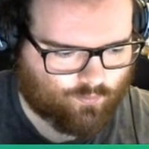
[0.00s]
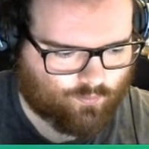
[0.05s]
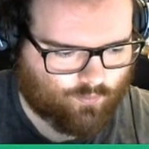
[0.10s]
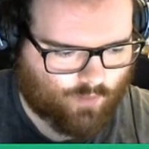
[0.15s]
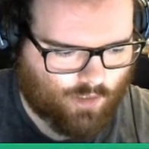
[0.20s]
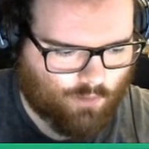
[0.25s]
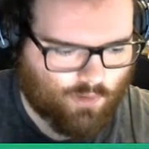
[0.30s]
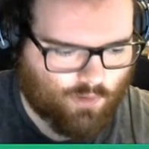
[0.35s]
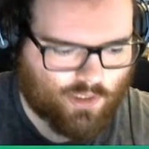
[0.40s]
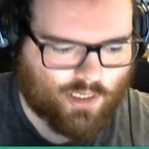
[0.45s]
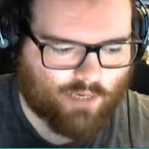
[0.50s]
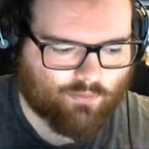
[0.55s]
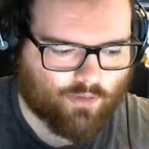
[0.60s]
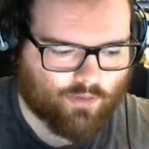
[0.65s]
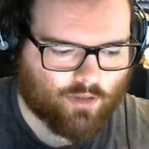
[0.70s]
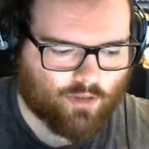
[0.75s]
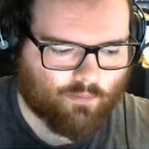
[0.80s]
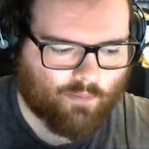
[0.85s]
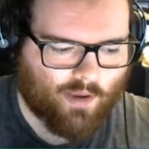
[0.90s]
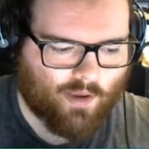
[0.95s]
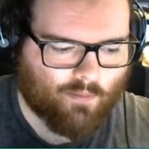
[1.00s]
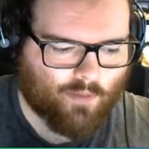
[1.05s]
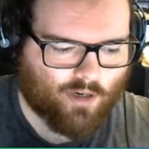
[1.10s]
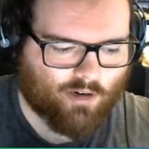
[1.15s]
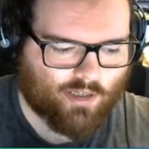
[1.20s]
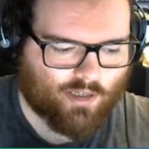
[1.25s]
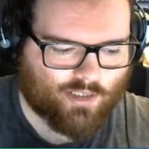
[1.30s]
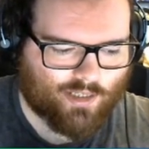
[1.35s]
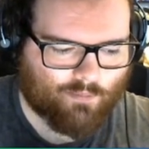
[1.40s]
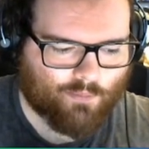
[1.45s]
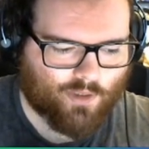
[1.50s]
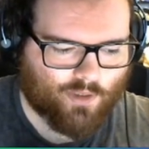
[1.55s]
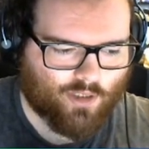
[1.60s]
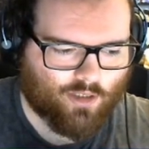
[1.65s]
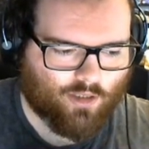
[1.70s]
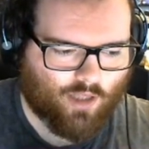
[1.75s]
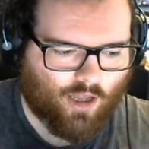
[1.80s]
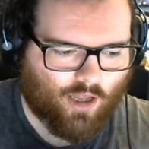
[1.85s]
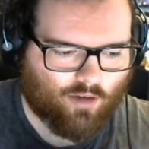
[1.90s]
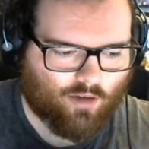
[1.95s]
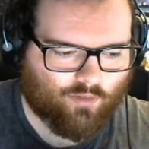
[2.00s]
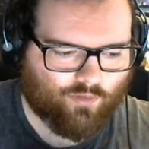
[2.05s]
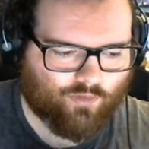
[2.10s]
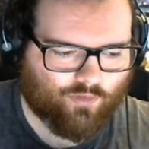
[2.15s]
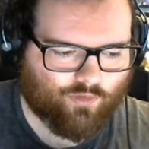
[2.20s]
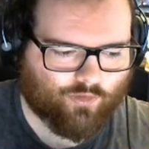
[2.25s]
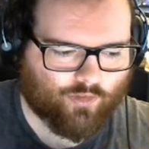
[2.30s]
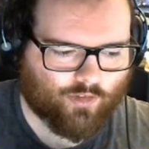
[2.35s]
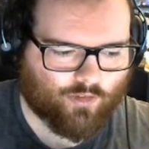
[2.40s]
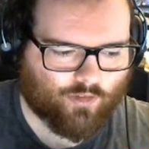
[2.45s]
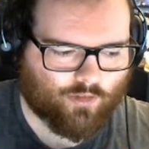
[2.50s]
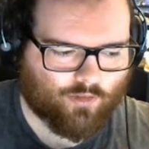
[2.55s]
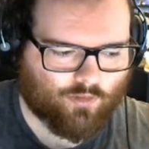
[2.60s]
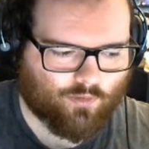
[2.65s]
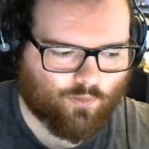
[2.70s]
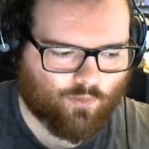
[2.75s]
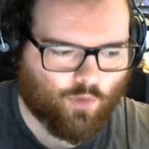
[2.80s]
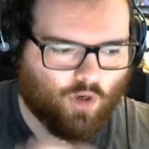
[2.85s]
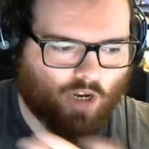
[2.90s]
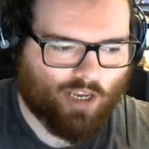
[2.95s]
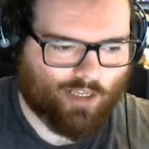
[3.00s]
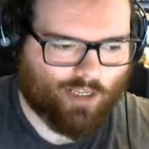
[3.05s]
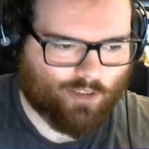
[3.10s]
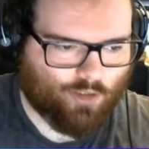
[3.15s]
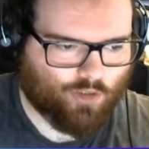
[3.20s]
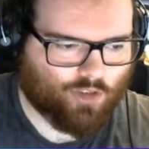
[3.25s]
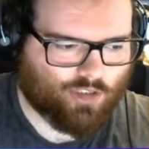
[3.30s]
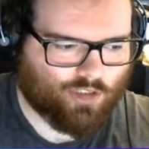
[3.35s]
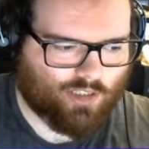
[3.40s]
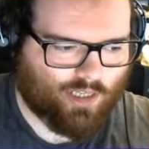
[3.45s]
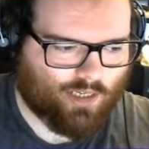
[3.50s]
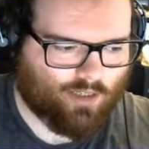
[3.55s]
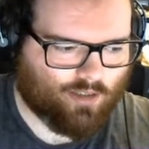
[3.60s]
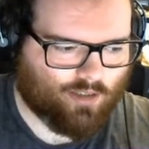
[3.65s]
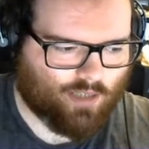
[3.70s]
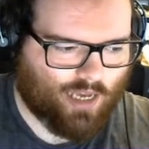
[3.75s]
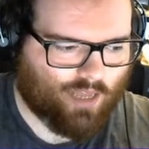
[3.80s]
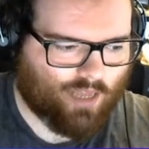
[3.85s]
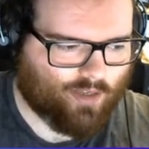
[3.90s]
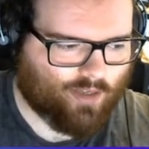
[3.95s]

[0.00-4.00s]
which gives us a bit more example of what it looks like at that